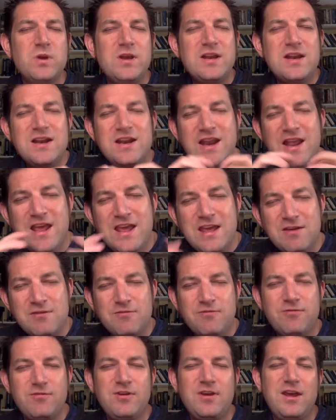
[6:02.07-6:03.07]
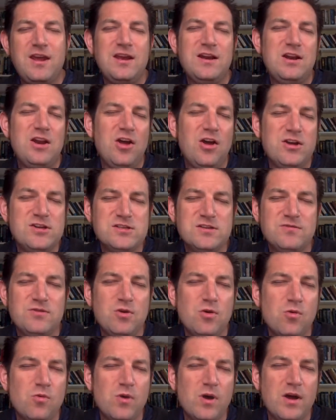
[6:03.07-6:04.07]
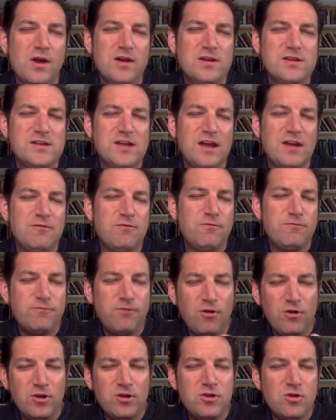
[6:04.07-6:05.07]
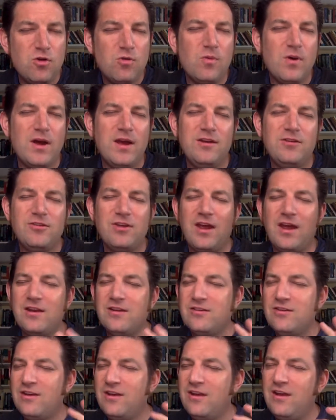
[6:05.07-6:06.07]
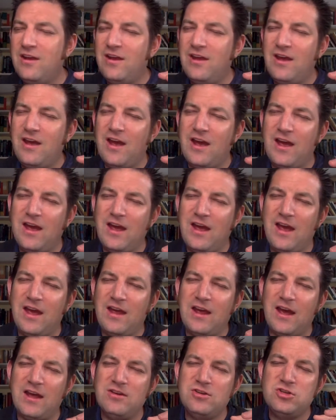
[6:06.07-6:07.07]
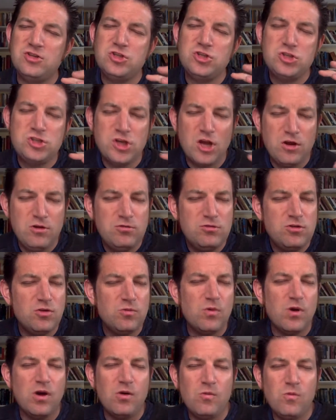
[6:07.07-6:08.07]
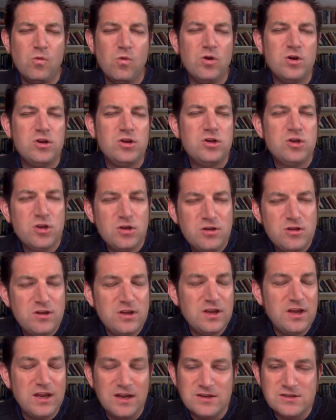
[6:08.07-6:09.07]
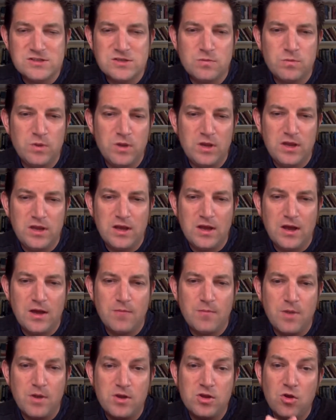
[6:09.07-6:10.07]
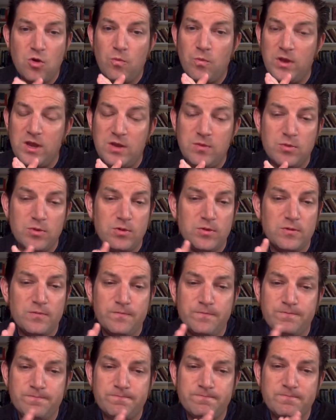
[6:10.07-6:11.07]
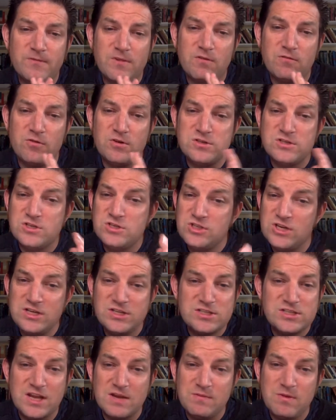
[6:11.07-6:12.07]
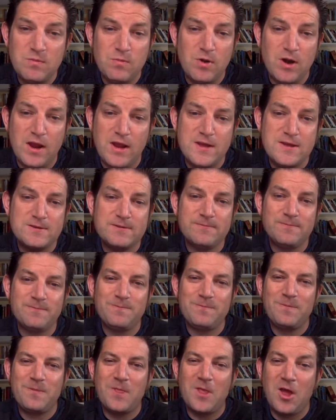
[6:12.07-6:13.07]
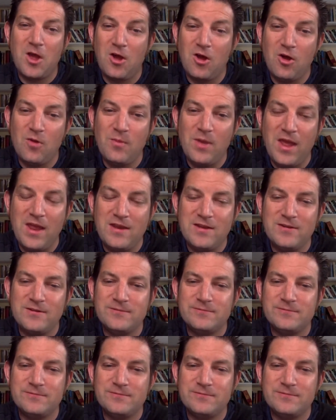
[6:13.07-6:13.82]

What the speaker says: live in light of your word and follow your ways and show the world what a good thing it is to be among your people. For it's in Jesus' name we pray. Amen.